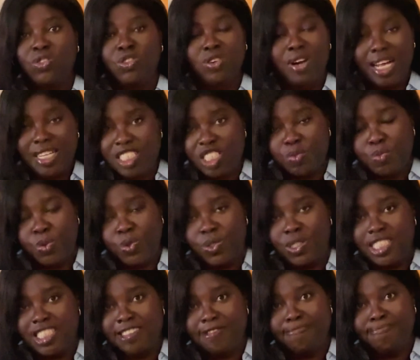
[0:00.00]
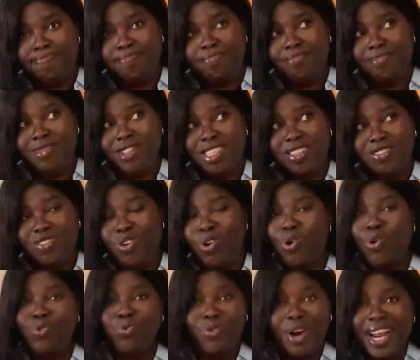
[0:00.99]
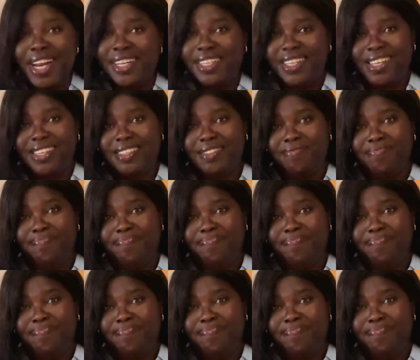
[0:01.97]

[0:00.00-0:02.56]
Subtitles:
transport or rent.